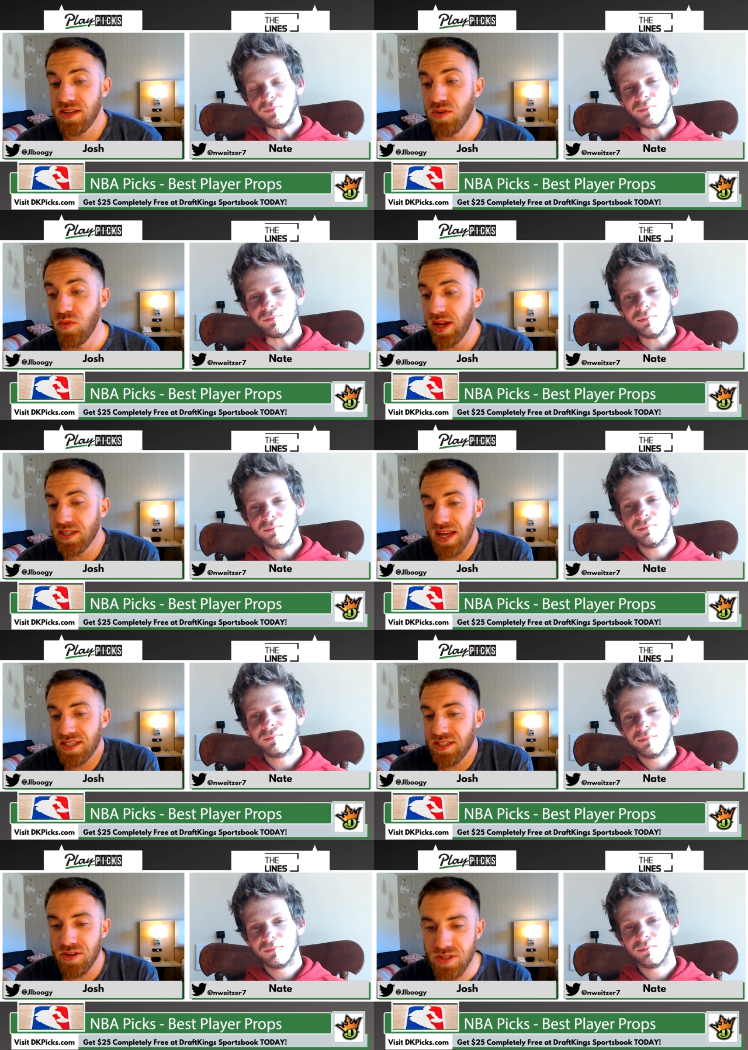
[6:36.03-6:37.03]
Speaker 1: to wins.
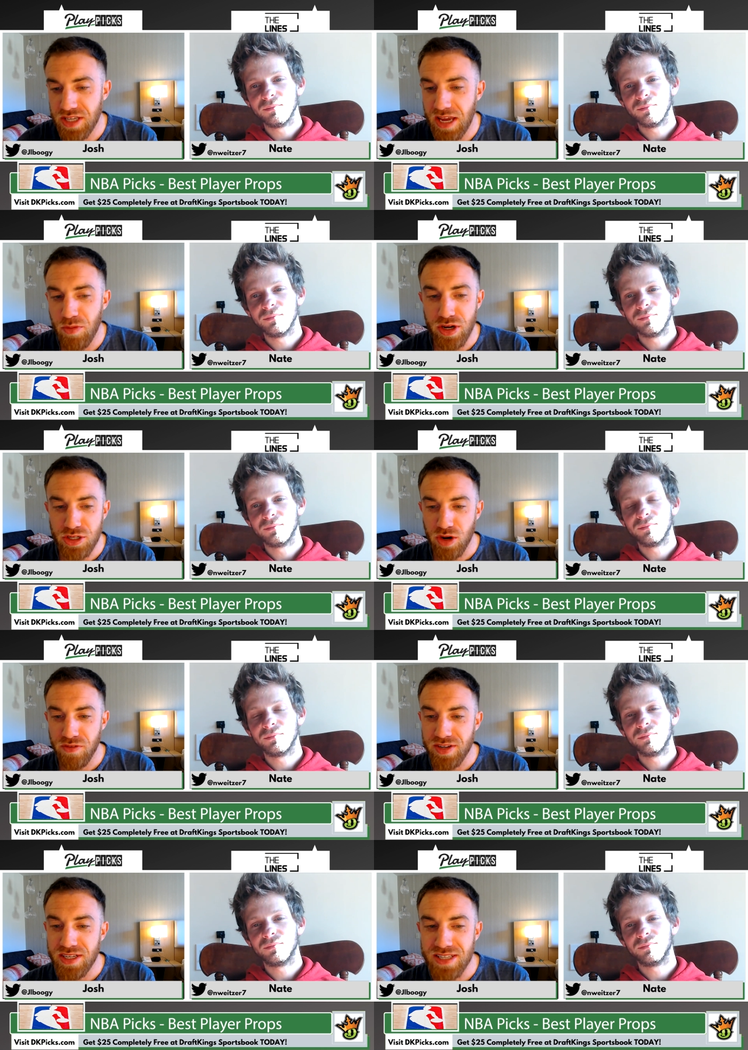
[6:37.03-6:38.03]
Last year, there was a game where he scored
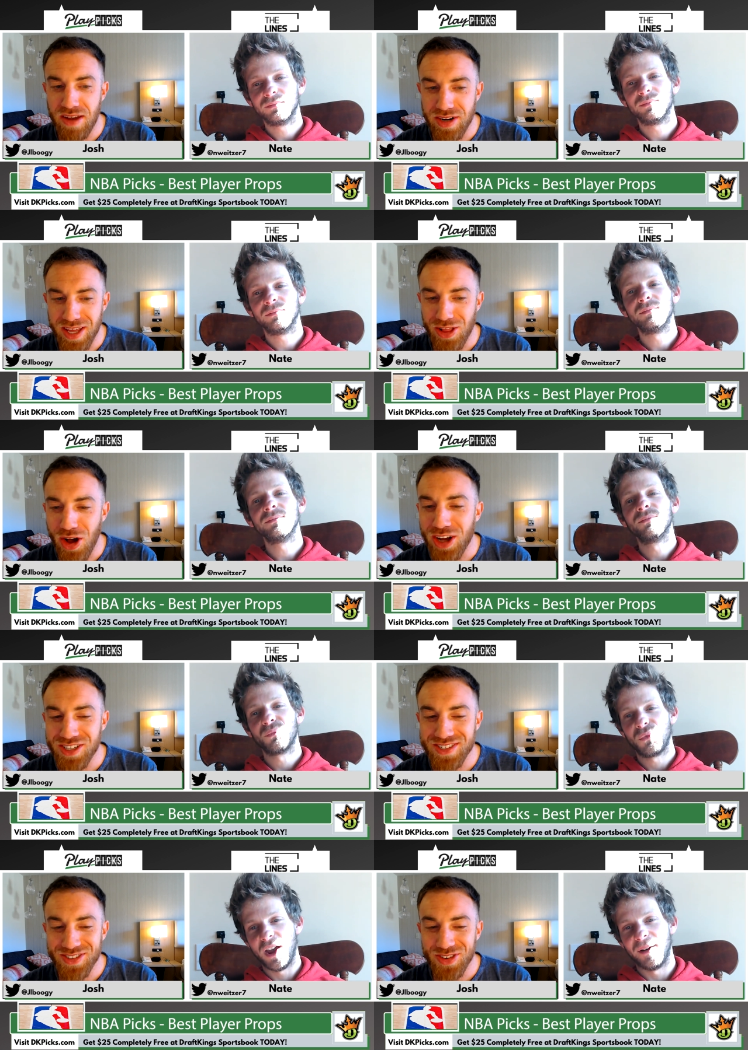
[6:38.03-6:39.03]
57 and they
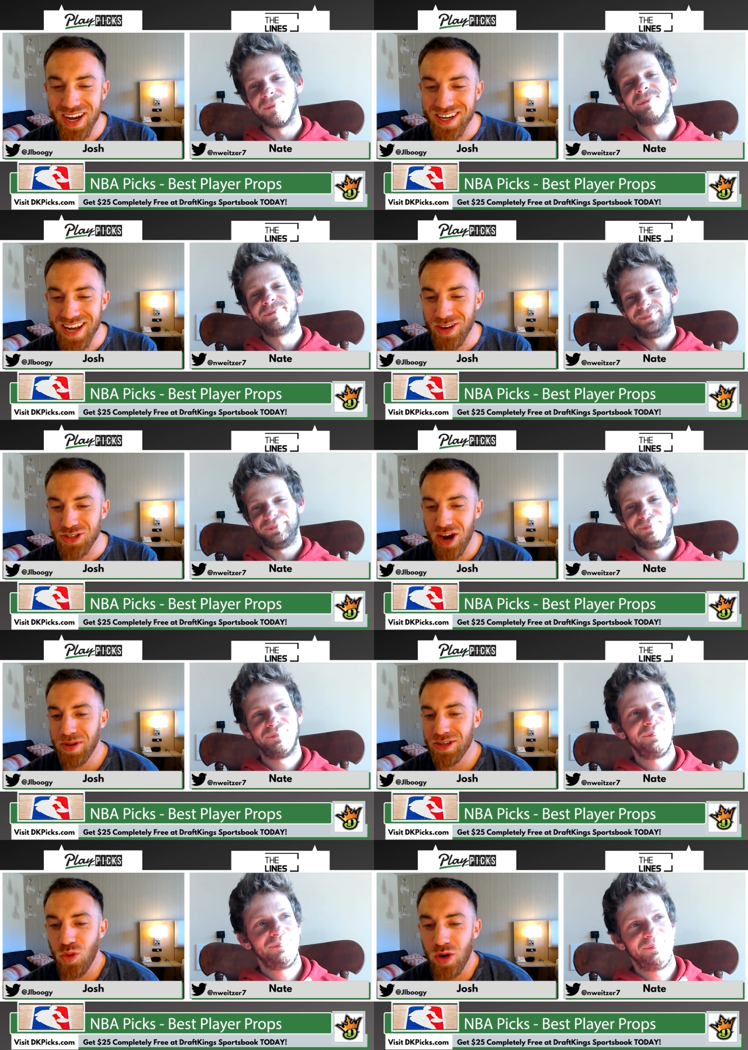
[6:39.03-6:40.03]
lost, right? Now he's
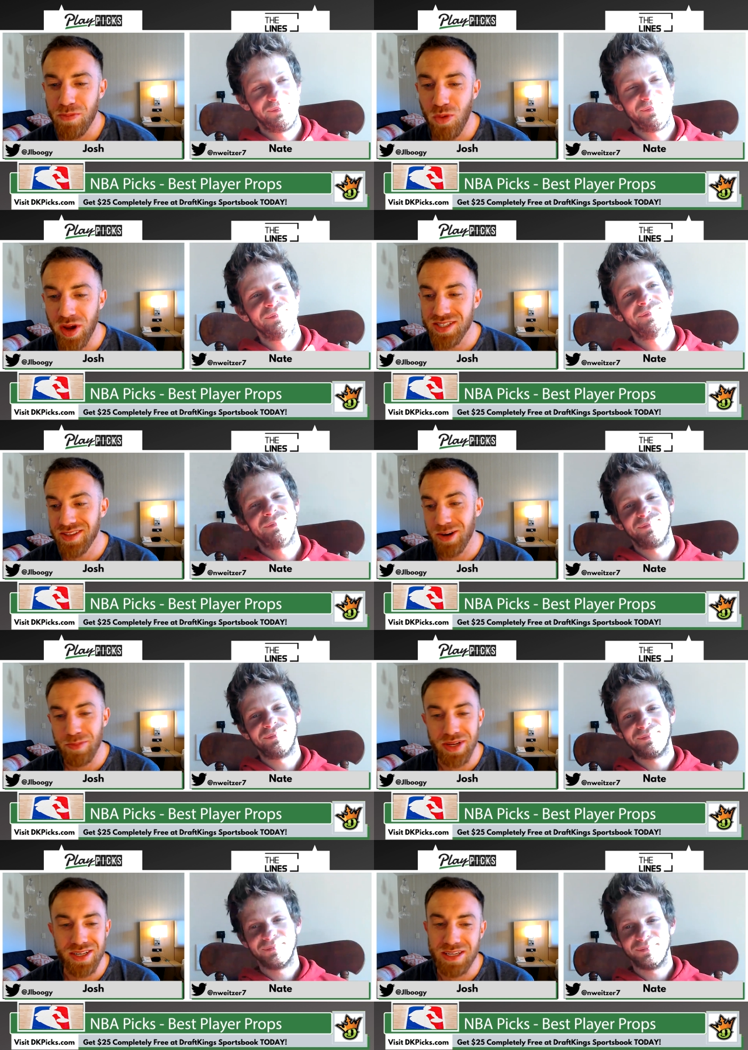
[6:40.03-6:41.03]
dropping 20 points and they're
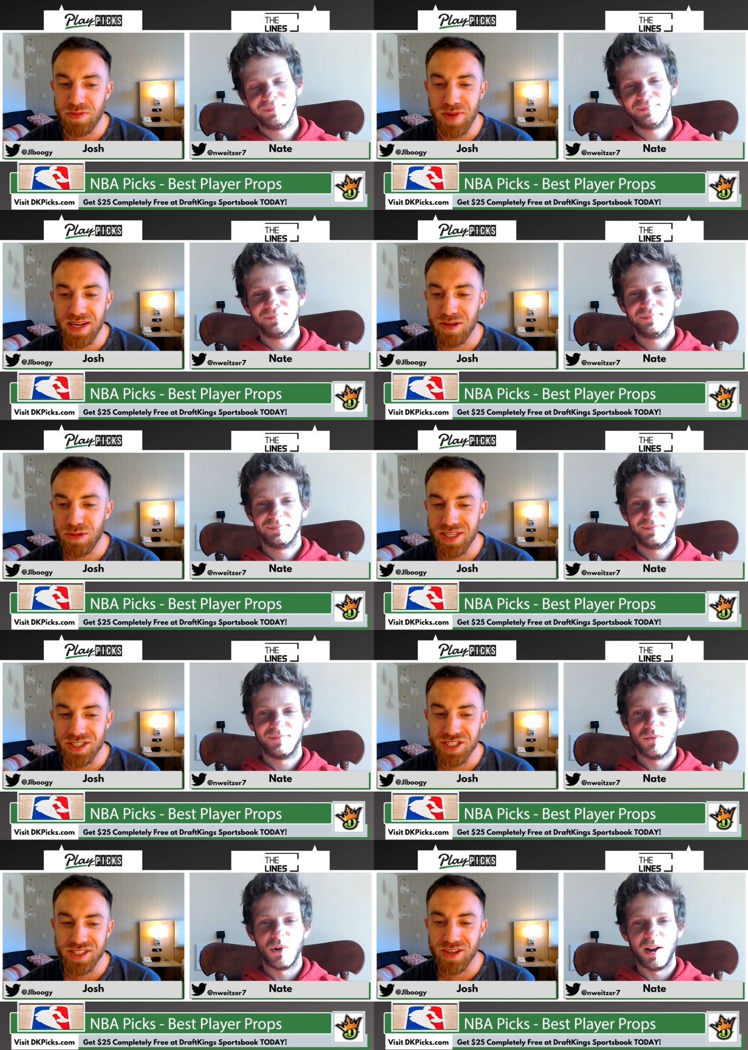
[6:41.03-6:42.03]
beating teams by double
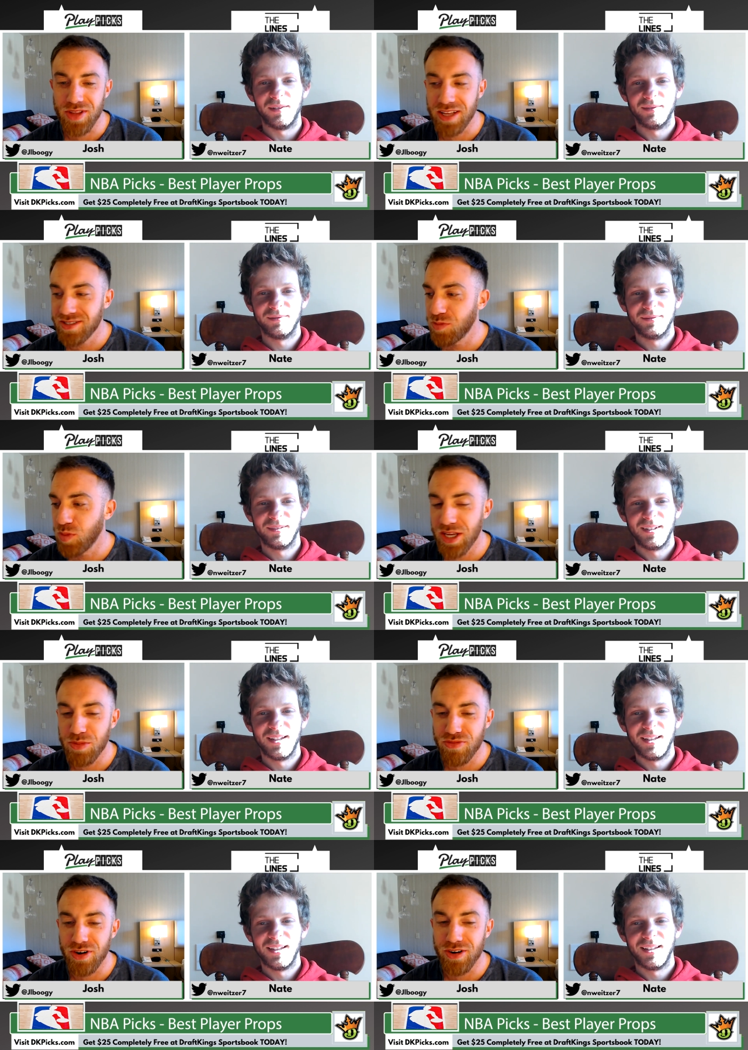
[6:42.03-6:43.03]
digits.
Speaker 2: So that's what they
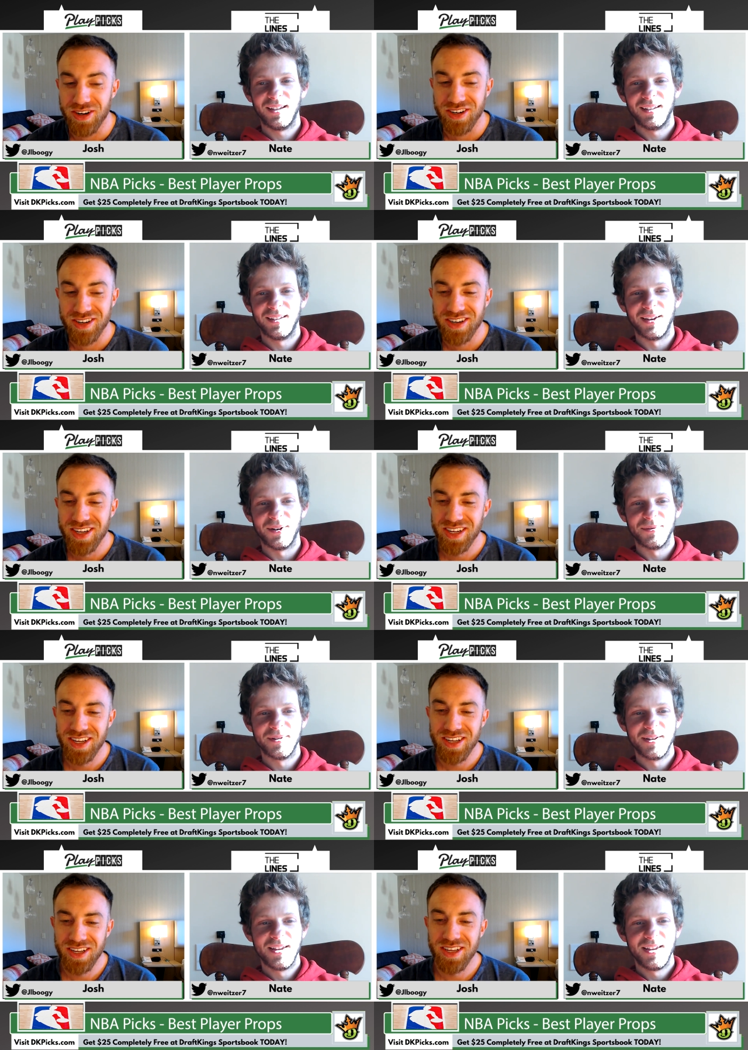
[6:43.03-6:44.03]
prefer. Yeah.
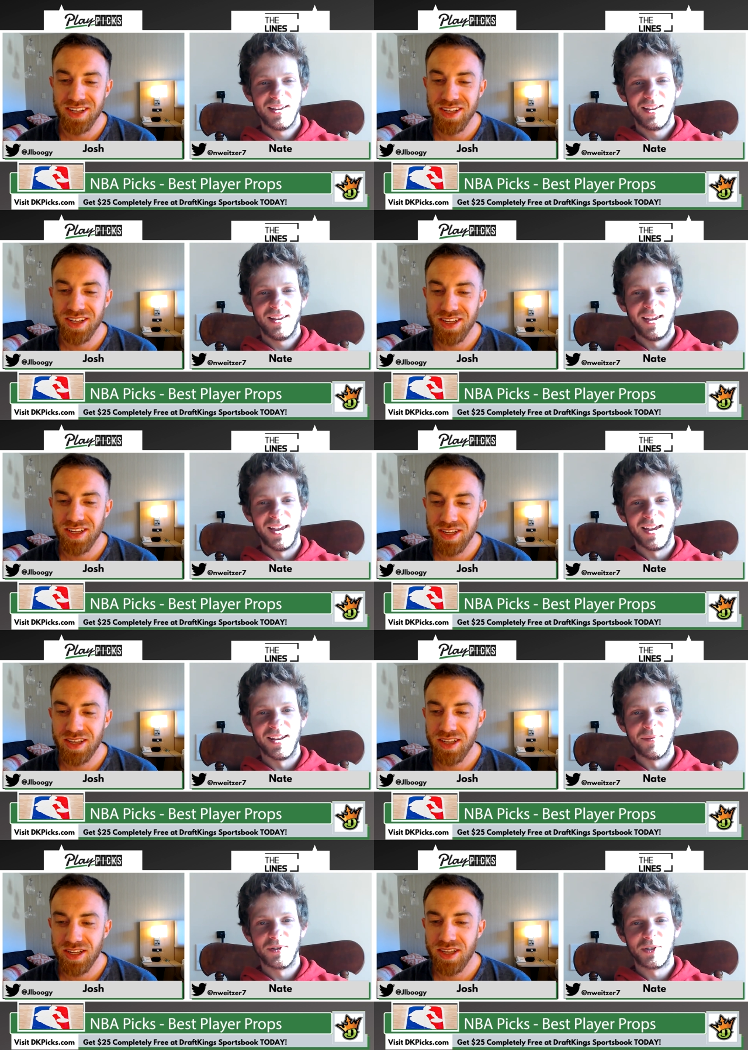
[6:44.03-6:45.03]

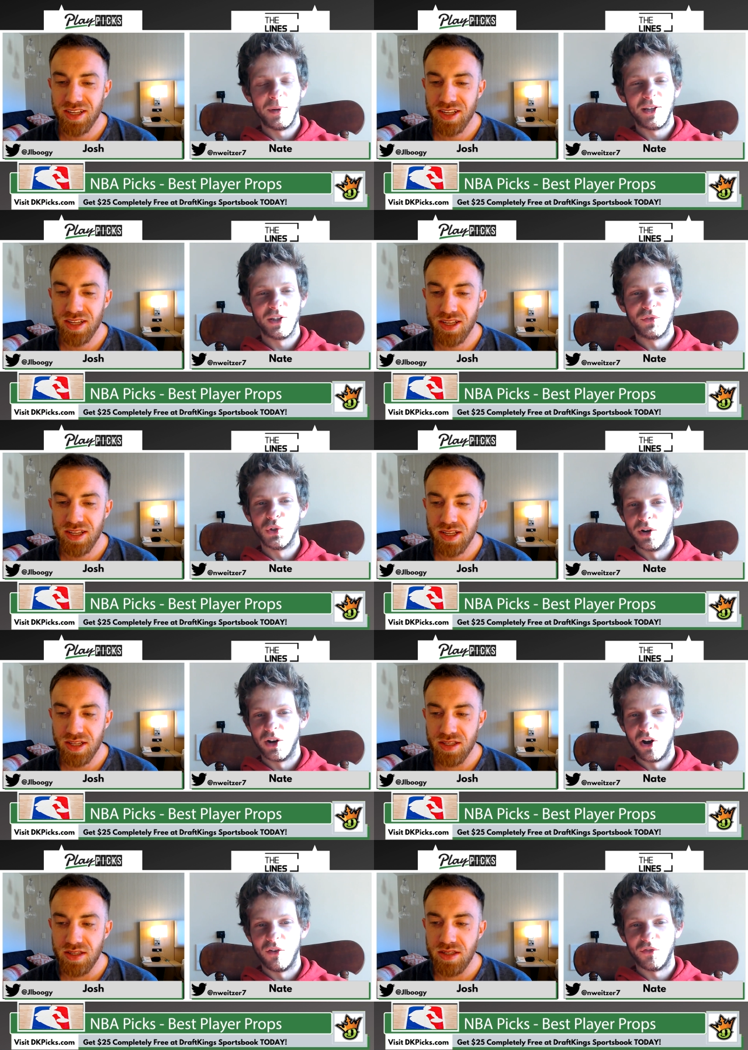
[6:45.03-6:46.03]
And speaking of doing
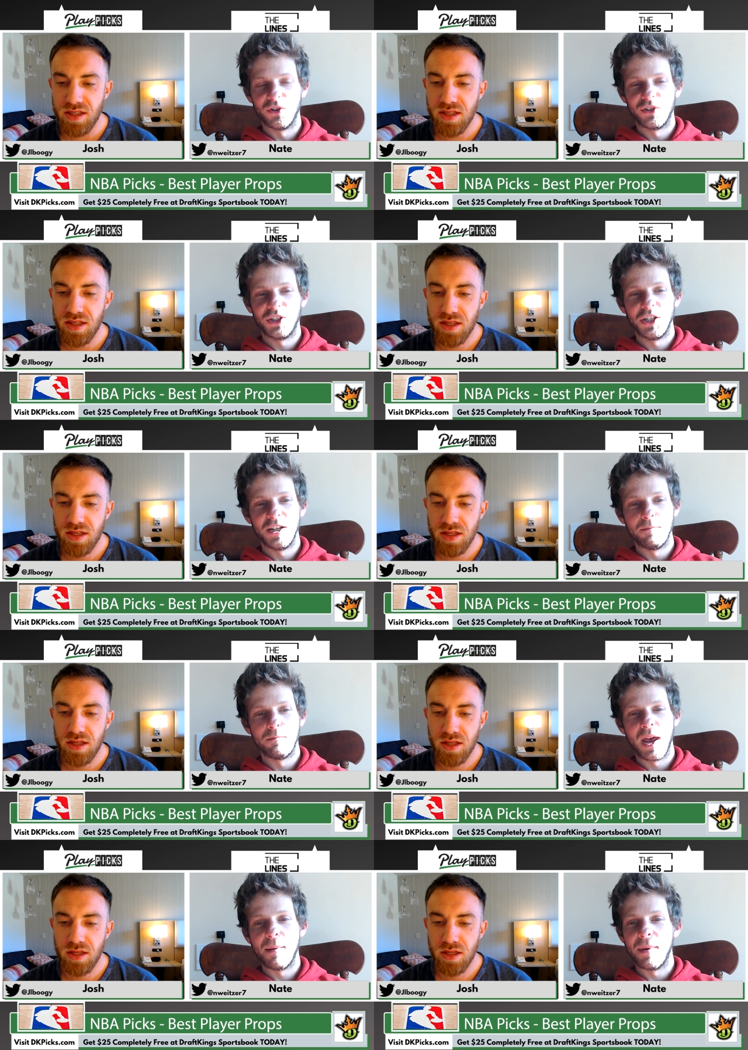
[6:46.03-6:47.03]
it all for your team, Bam